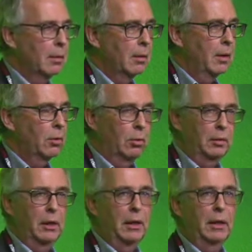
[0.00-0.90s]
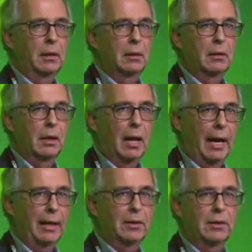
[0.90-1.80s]
the only
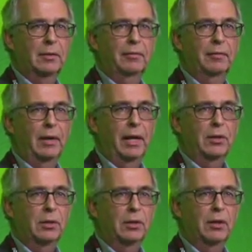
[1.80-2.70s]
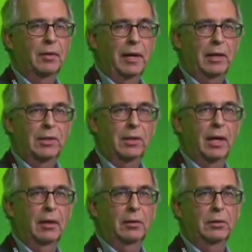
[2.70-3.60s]
active agency of any
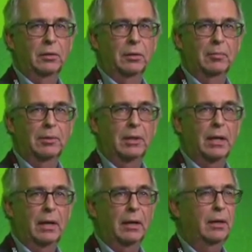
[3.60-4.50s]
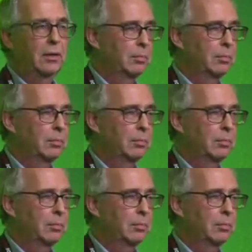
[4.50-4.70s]
scale in Europe today is